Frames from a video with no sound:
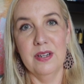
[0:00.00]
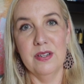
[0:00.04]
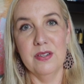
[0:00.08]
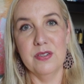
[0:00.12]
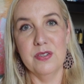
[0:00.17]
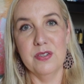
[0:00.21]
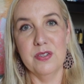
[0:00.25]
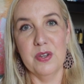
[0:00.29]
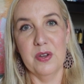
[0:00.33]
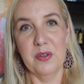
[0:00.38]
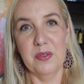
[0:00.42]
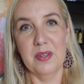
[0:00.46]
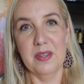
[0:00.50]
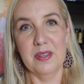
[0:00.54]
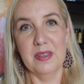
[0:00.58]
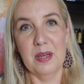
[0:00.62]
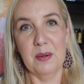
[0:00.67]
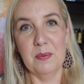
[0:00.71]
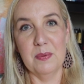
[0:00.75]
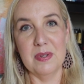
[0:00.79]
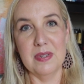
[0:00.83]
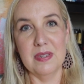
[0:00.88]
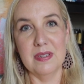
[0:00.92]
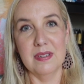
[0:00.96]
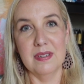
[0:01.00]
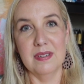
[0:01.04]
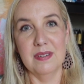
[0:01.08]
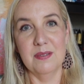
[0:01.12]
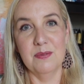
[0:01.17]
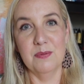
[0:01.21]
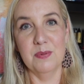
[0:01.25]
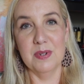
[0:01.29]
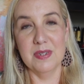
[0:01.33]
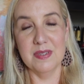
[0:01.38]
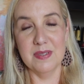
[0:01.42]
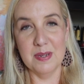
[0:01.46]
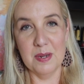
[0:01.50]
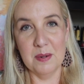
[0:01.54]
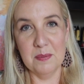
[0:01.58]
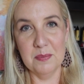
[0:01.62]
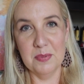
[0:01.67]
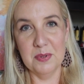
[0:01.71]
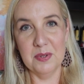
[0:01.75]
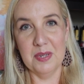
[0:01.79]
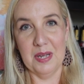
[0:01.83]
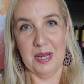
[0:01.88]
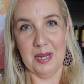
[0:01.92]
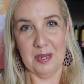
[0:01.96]
so that they would
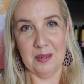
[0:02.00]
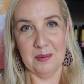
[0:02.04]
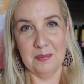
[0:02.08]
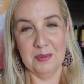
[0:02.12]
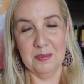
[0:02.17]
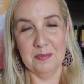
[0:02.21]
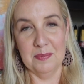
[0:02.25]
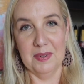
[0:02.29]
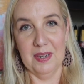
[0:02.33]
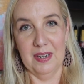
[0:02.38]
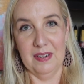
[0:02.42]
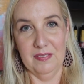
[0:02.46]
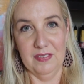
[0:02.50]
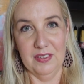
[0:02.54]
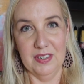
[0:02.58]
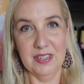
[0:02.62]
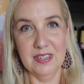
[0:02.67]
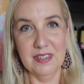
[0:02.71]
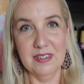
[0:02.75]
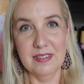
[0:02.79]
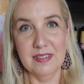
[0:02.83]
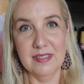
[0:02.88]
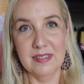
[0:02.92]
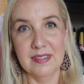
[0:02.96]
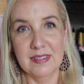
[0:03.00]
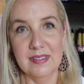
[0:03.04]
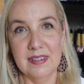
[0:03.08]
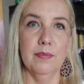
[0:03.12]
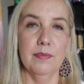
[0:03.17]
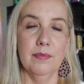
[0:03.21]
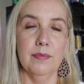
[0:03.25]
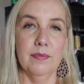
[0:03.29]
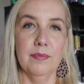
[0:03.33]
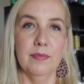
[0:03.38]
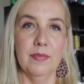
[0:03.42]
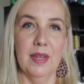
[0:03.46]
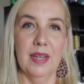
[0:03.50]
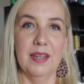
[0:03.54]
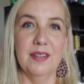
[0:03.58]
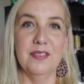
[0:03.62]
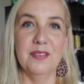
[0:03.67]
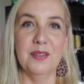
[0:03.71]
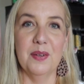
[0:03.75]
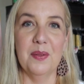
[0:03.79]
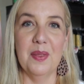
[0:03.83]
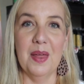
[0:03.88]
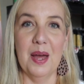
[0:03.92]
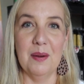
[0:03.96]
resemble album covers.
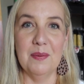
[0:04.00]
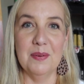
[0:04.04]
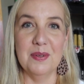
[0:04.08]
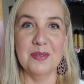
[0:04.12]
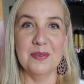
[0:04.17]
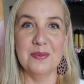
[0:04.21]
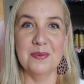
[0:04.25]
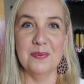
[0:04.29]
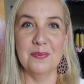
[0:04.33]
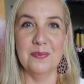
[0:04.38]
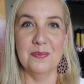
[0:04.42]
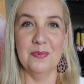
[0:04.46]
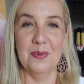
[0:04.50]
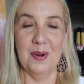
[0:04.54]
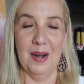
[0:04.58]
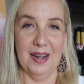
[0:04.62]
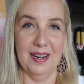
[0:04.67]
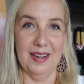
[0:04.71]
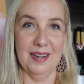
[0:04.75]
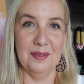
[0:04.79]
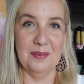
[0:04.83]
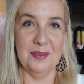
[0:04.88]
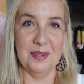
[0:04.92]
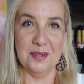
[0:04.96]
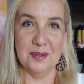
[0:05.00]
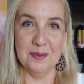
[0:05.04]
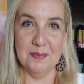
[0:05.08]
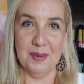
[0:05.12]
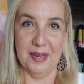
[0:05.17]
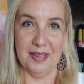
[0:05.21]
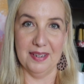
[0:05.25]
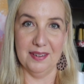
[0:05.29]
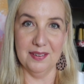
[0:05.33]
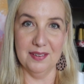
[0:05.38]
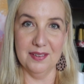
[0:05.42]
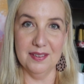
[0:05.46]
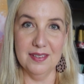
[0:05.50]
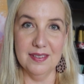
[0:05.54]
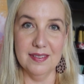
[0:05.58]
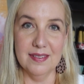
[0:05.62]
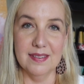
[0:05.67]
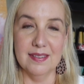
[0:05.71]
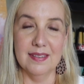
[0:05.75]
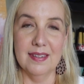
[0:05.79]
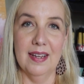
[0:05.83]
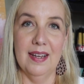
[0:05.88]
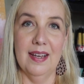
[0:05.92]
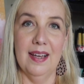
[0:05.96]
So that was why I went to Michael's,
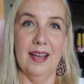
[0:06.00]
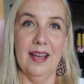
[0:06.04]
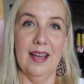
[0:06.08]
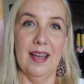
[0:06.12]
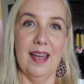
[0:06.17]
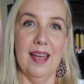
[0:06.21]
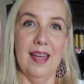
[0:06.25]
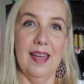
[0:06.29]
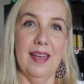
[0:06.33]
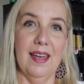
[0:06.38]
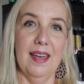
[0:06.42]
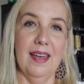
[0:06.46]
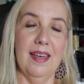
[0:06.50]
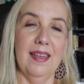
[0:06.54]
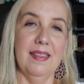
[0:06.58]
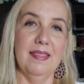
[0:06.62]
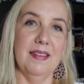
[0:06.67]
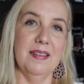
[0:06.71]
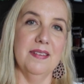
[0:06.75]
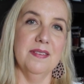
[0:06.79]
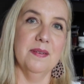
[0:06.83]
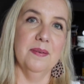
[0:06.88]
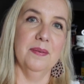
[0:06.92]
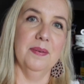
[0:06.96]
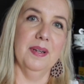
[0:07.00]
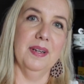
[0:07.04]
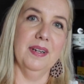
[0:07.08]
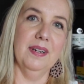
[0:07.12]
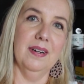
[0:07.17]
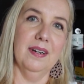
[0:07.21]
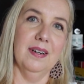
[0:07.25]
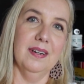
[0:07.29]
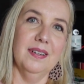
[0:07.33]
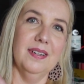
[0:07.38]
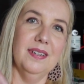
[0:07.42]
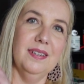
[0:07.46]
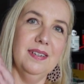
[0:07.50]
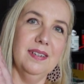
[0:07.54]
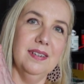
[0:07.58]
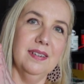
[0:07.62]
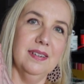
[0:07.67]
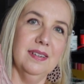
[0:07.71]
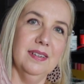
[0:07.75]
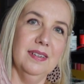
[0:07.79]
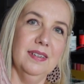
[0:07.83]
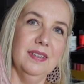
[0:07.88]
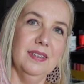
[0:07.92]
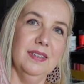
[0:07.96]
and these are what I got.
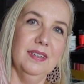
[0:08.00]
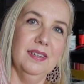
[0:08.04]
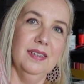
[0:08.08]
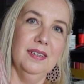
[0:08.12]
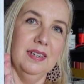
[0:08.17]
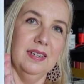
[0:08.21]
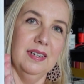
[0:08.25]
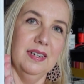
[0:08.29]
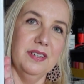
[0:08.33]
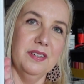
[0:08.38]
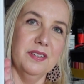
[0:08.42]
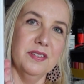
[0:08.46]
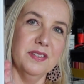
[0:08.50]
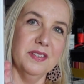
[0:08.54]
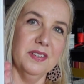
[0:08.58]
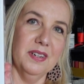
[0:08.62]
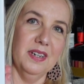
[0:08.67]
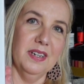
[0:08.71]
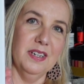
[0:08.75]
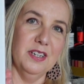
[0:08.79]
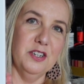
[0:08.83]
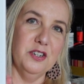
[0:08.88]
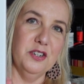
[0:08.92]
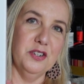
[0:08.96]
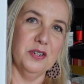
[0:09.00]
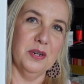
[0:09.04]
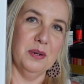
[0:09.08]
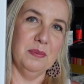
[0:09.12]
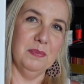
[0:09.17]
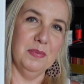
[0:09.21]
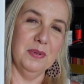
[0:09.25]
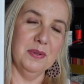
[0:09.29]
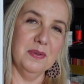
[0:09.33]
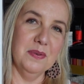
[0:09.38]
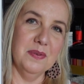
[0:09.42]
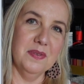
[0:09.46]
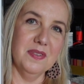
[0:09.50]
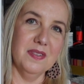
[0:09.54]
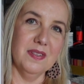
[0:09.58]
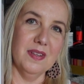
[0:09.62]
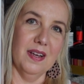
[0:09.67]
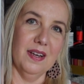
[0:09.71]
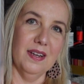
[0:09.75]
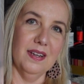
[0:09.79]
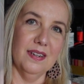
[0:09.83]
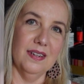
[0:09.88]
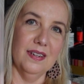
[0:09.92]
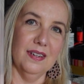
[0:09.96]
I just got a jumbo
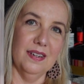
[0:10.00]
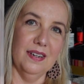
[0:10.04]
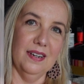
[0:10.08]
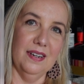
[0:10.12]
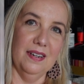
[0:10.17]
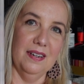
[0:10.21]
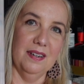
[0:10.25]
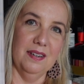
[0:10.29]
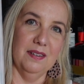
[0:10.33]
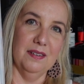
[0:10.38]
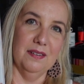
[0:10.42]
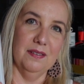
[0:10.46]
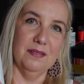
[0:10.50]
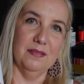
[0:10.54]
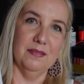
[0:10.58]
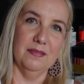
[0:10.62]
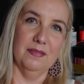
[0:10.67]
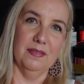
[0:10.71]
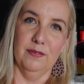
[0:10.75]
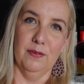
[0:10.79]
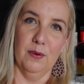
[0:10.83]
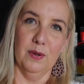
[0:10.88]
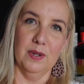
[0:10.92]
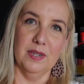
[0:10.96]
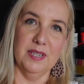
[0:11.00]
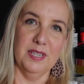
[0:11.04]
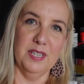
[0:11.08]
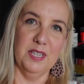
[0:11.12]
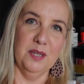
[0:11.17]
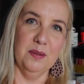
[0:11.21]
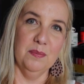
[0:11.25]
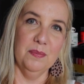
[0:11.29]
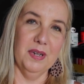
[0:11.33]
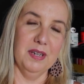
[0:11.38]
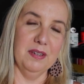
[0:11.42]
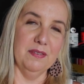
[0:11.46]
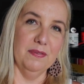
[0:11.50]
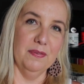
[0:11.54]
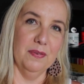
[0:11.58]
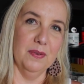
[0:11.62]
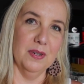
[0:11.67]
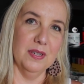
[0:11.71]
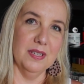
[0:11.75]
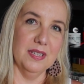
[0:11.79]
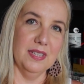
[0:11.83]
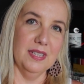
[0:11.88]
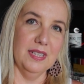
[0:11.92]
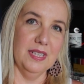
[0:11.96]
set of 14 by
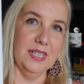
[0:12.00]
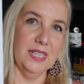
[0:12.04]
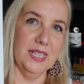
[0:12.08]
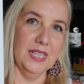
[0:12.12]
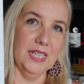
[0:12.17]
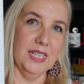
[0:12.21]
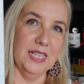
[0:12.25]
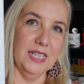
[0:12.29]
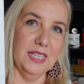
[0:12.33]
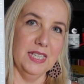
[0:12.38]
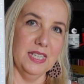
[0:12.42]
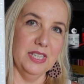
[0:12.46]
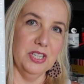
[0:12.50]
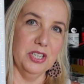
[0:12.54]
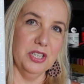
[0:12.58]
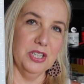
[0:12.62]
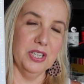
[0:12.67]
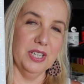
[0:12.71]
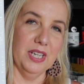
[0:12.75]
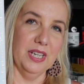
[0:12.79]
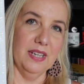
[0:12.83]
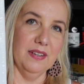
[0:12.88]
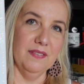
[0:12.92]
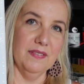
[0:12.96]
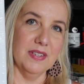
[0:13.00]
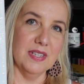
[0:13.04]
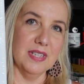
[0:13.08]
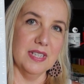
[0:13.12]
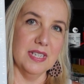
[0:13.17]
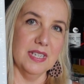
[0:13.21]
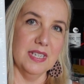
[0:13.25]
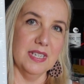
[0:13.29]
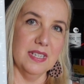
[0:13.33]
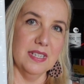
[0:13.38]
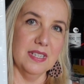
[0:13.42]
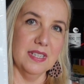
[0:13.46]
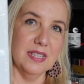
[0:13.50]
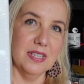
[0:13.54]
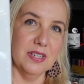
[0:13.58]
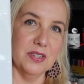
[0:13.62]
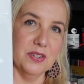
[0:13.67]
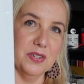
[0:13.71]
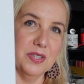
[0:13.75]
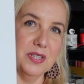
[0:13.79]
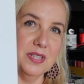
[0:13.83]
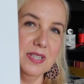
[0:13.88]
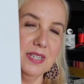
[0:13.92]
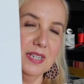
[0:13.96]
14 inch canvases.
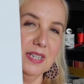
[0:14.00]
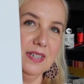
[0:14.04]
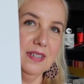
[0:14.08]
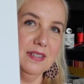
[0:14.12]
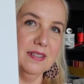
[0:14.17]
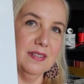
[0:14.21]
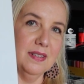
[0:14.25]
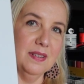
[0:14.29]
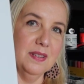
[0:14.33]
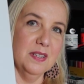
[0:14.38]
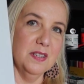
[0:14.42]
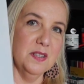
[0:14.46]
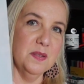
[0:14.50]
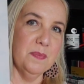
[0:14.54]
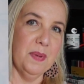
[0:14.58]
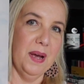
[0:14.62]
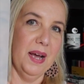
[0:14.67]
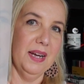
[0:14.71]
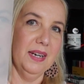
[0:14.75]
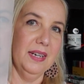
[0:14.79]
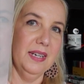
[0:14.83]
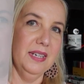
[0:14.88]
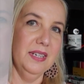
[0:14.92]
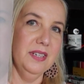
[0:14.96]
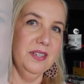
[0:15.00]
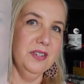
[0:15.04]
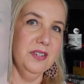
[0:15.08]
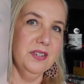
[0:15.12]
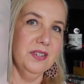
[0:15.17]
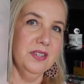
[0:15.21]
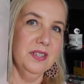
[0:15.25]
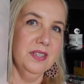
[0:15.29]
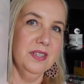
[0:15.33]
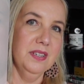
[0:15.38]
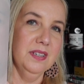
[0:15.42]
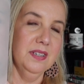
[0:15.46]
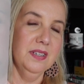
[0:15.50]
There's 6 in this package.